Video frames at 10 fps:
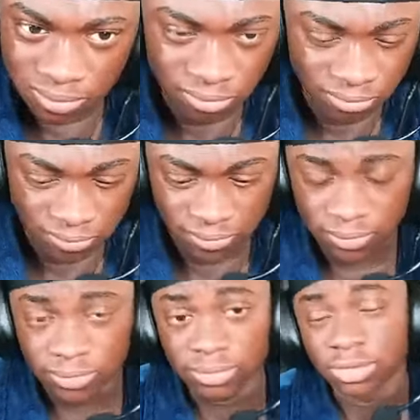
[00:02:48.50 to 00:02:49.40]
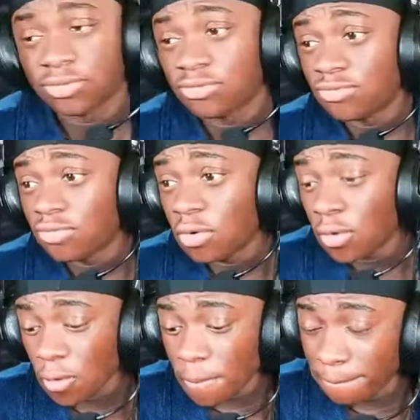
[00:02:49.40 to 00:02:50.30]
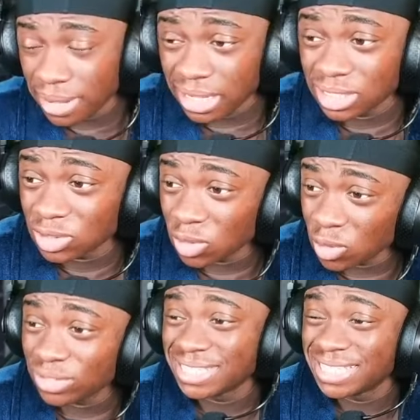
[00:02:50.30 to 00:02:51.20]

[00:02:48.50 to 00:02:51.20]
I gotta keep my skin. Four bags on